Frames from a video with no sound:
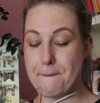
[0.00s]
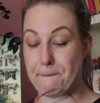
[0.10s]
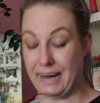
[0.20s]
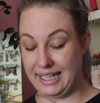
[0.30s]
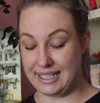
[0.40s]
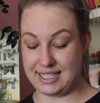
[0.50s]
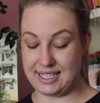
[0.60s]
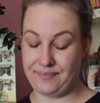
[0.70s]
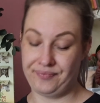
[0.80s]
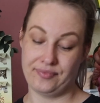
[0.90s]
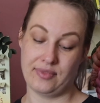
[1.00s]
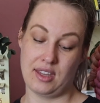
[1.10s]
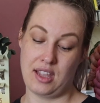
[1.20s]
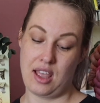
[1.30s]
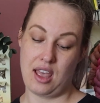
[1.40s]
But
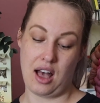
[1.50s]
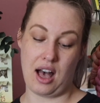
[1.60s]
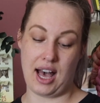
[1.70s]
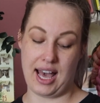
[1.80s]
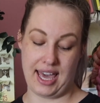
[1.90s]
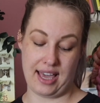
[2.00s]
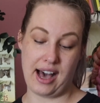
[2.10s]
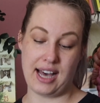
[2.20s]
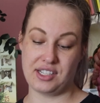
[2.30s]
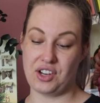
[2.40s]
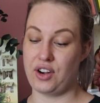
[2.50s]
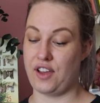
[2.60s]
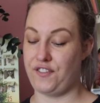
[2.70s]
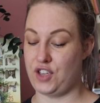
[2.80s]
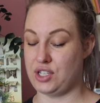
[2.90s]
I cast it on
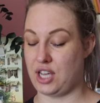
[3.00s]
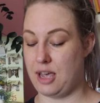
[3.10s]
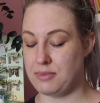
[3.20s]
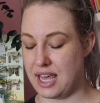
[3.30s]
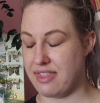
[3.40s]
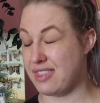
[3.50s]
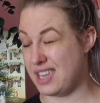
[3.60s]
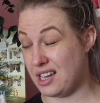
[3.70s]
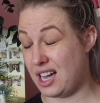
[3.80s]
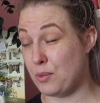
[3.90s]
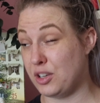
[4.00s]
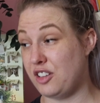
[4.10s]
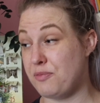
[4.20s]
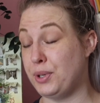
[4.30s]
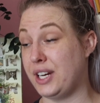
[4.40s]
a few times. I think I will
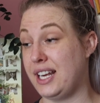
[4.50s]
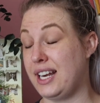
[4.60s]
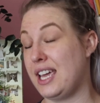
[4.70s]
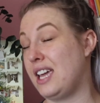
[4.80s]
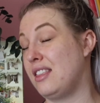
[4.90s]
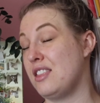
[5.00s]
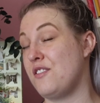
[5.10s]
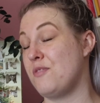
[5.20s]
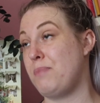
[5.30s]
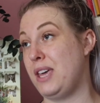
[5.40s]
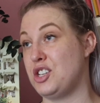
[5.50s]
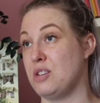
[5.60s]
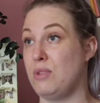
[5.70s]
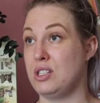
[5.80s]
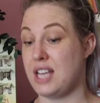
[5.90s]
have put it in the
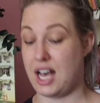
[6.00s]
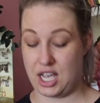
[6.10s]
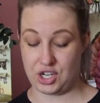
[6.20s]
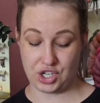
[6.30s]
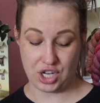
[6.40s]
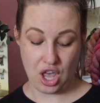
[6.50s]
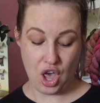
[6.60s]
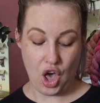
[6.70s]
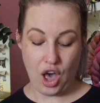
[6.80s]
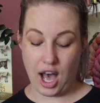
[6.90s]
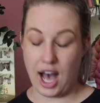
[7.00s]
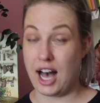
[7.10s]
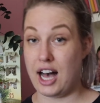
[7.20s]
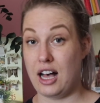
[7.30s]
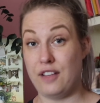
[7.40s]
picture montage
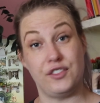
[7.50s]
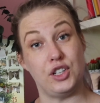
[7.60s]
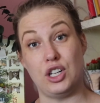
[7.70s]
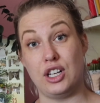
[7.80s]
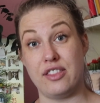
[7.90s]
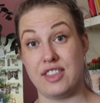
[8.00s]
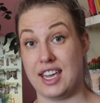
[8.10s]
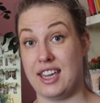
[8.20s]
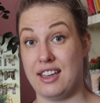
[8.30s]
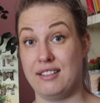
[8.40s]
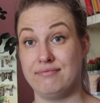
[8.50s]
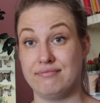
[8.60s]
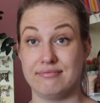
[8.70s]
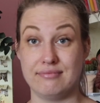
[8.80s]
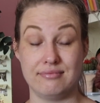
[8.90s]
for the
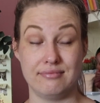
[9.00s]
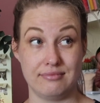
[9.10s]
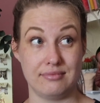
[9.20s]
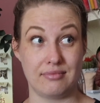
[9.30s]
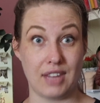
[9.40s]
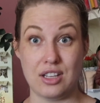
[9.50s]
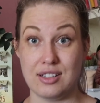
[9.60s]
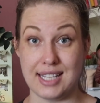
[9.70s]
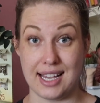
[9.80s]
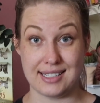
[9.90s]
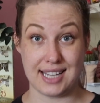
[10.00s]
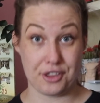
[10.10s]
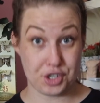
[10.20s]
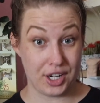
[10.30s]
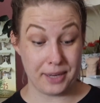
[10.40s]
down
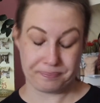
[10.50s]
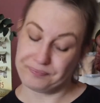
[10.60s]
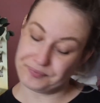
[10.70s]
south trip.